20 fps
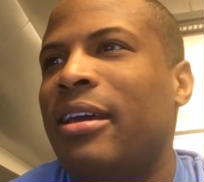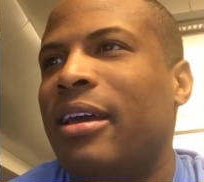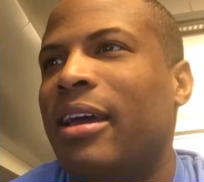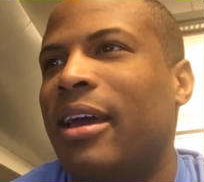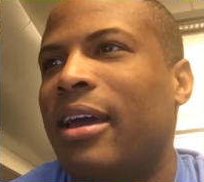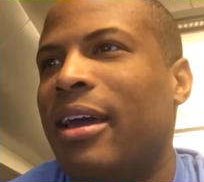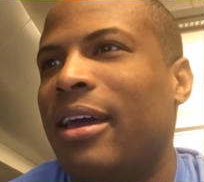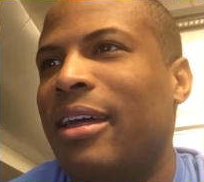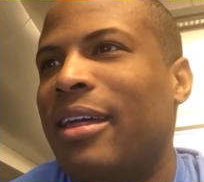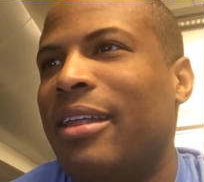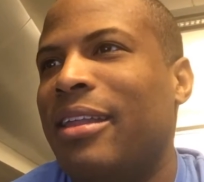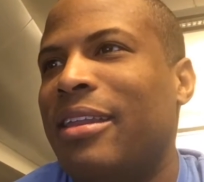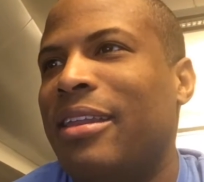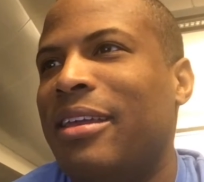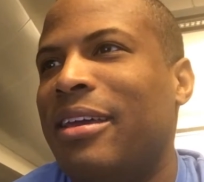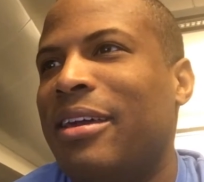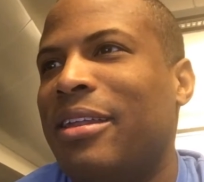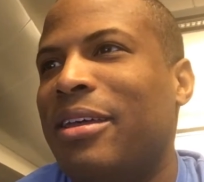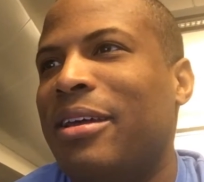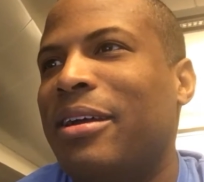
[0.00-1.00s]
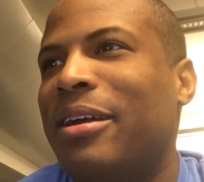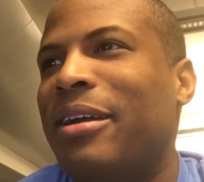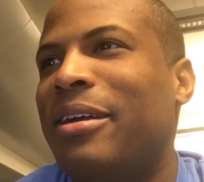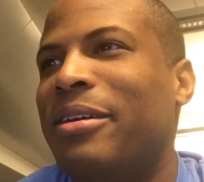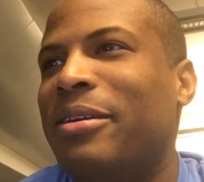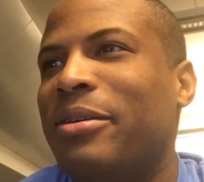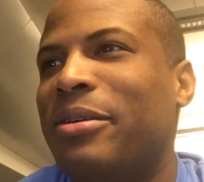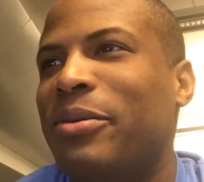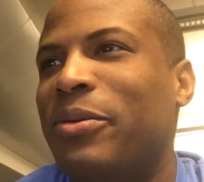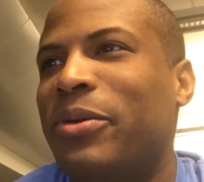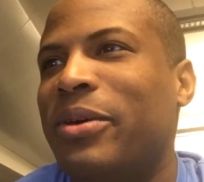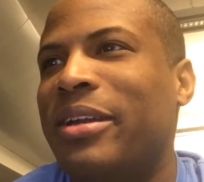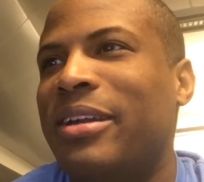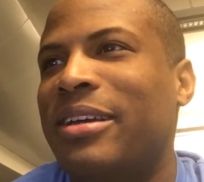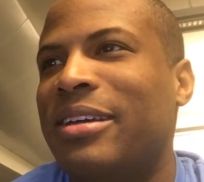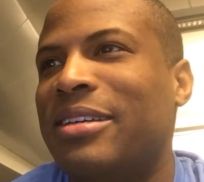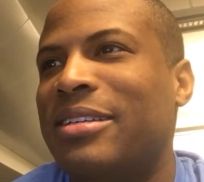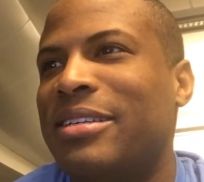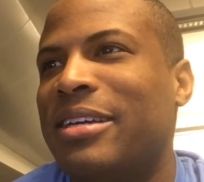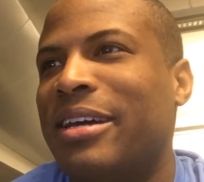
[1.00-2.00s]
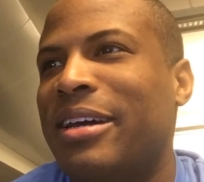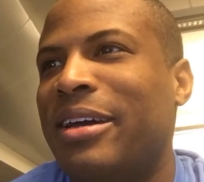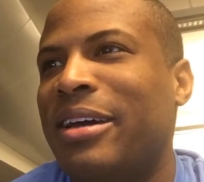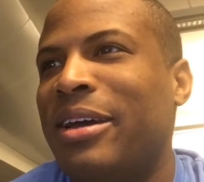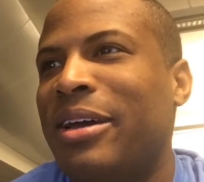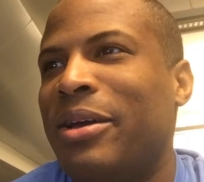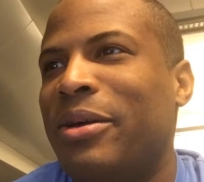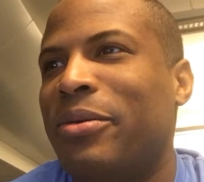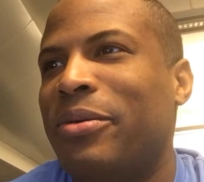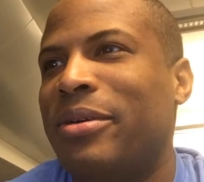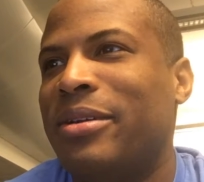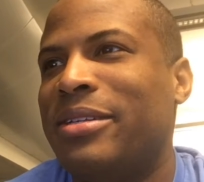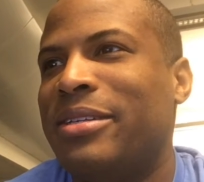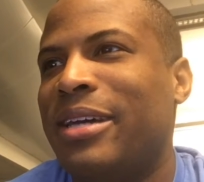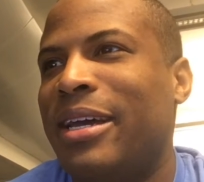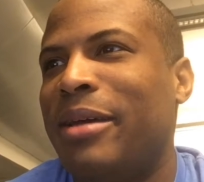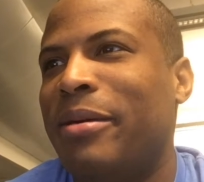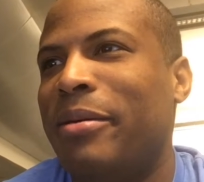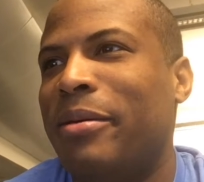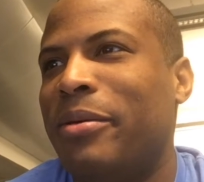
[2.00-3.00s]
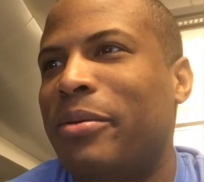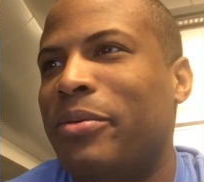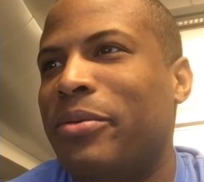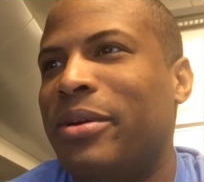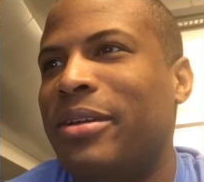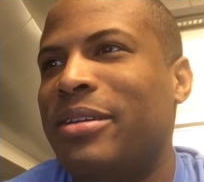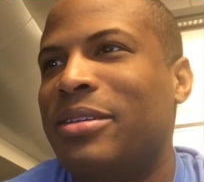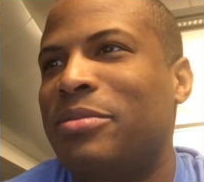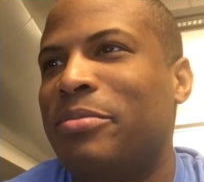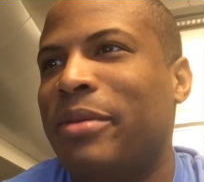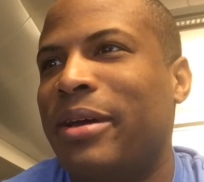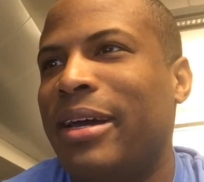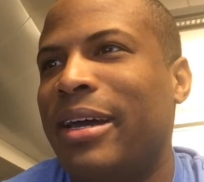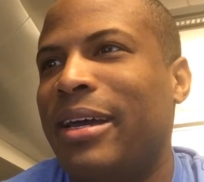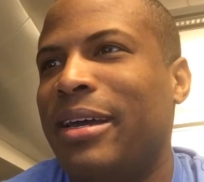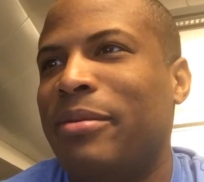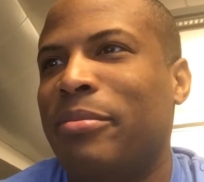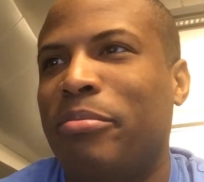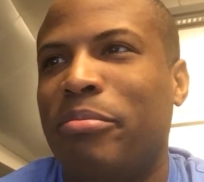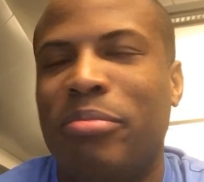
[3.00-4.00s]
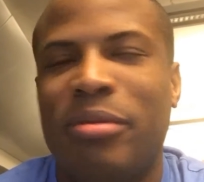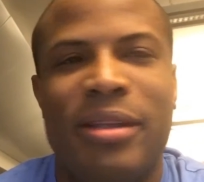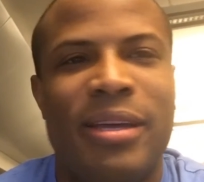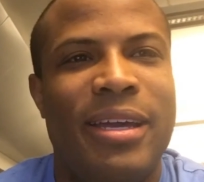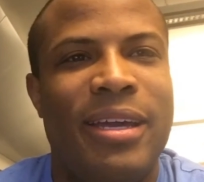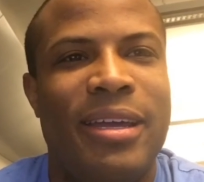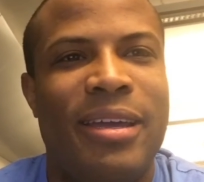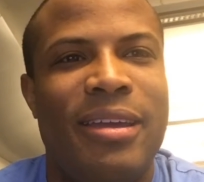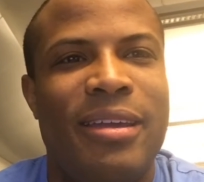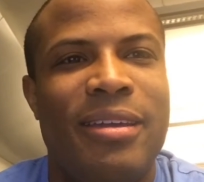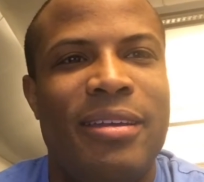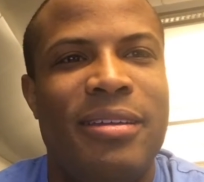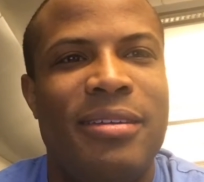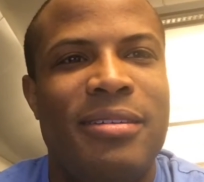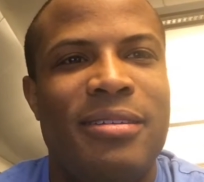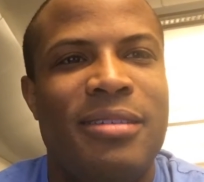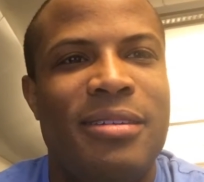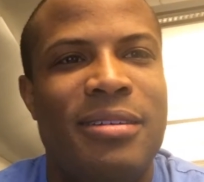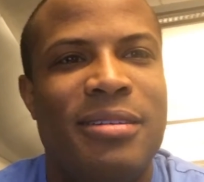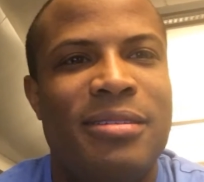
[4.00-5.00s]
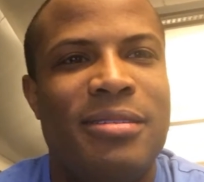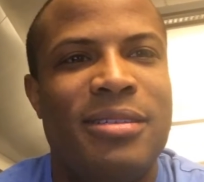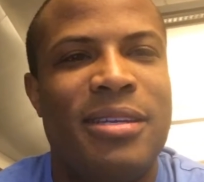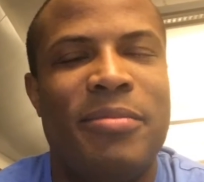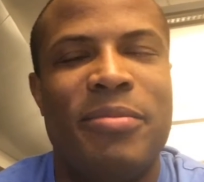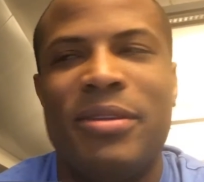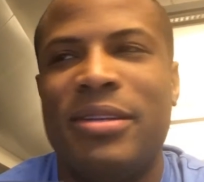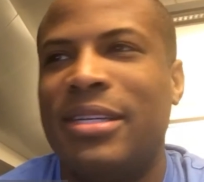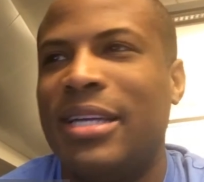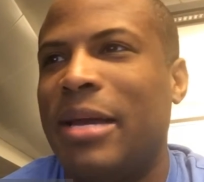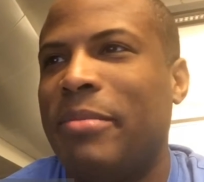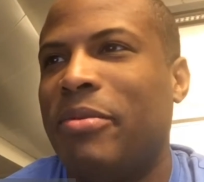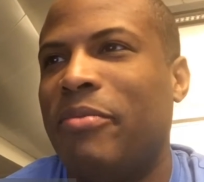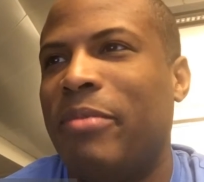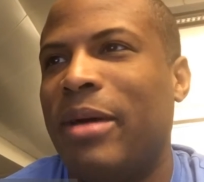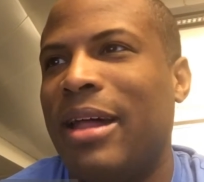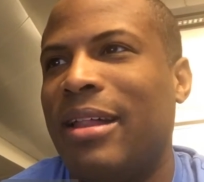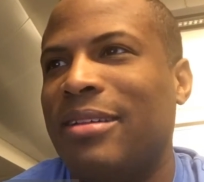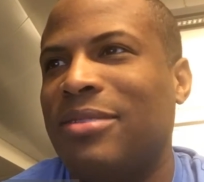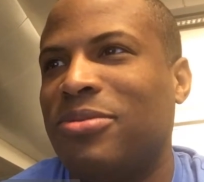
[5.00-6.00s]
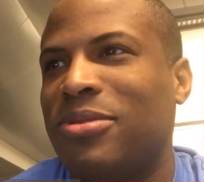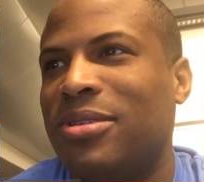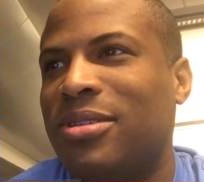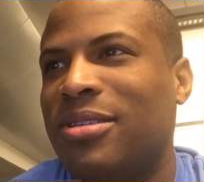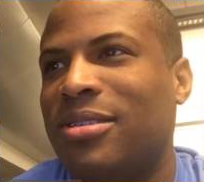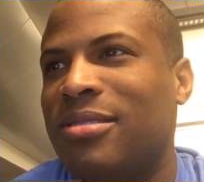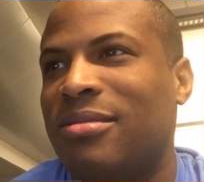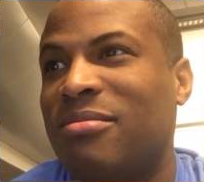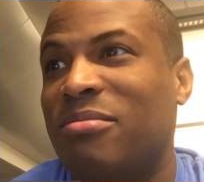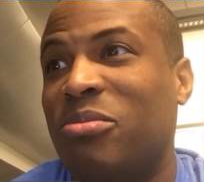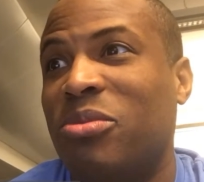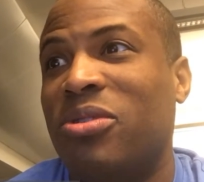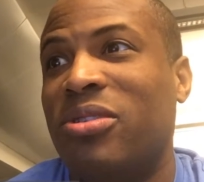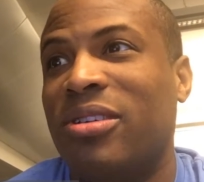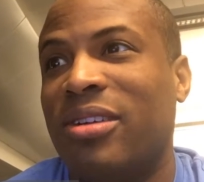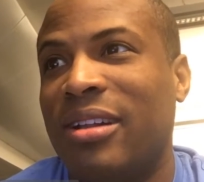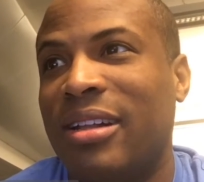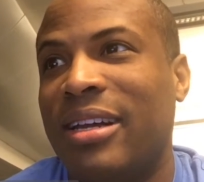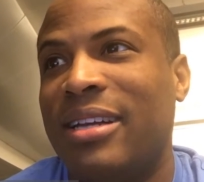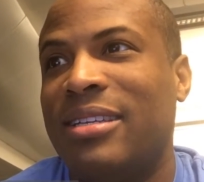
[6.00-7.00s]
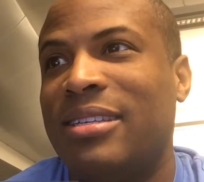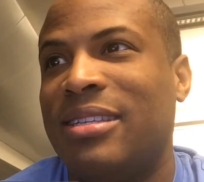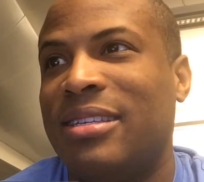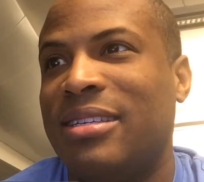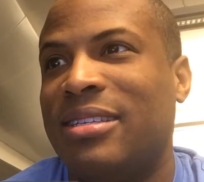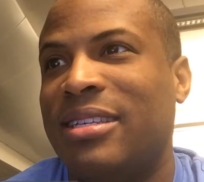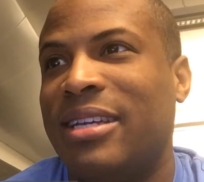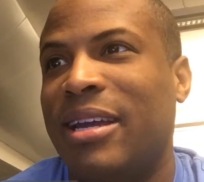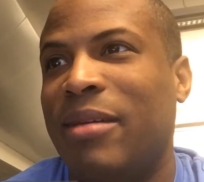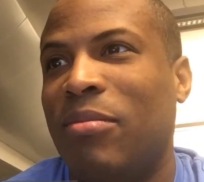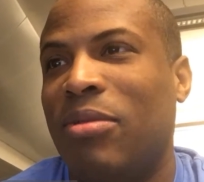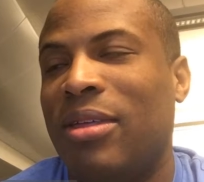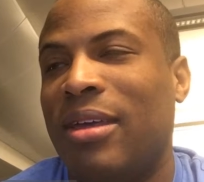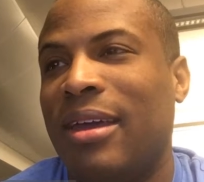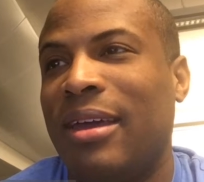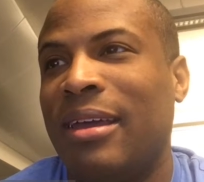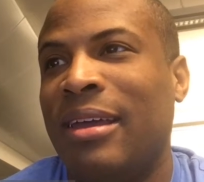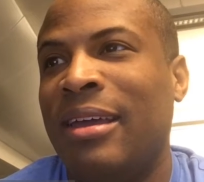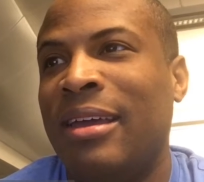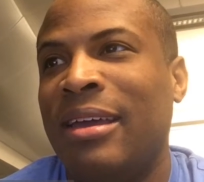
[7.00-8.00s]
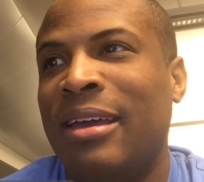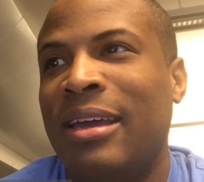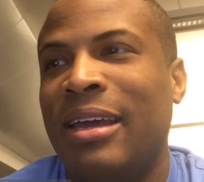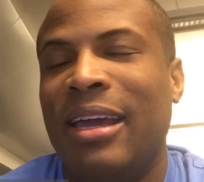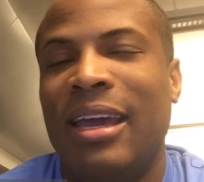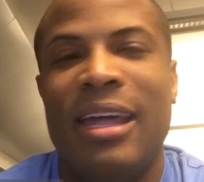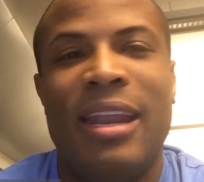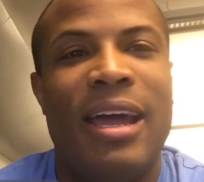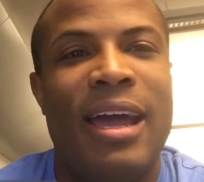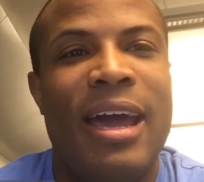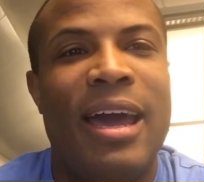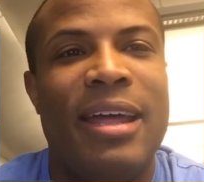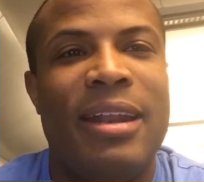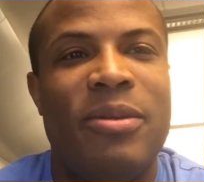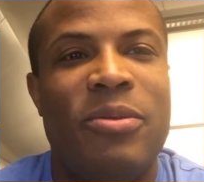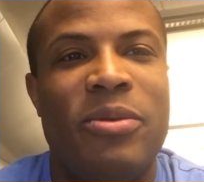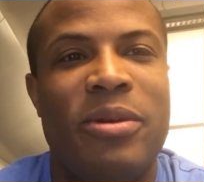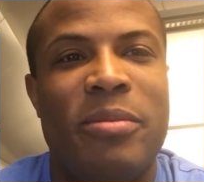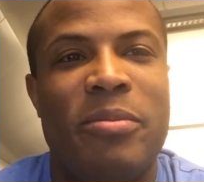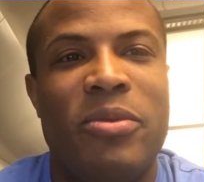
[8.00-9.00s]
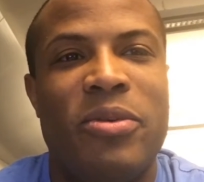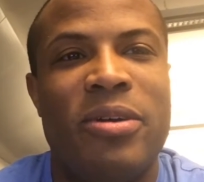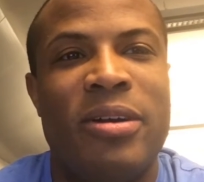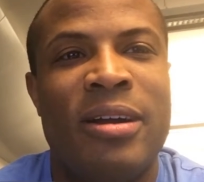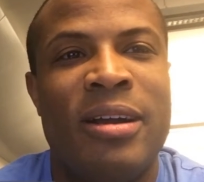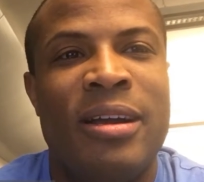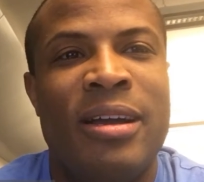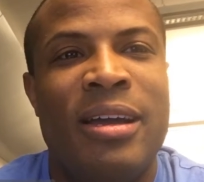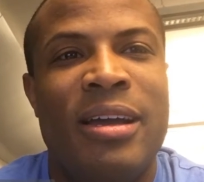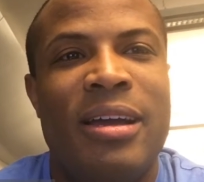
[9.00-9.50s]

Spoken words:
And the other one is, what is my blank something type of balance, which is more or less the same thing. And I added one more.